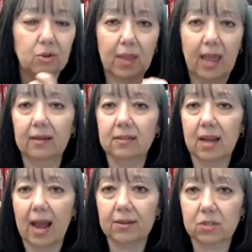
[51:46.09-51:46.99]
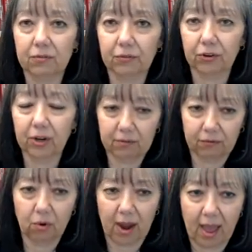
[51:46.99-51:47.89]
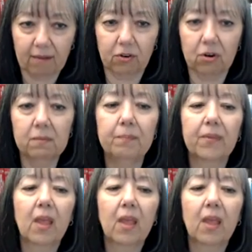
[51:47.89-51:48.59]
You can't tax defer it forever.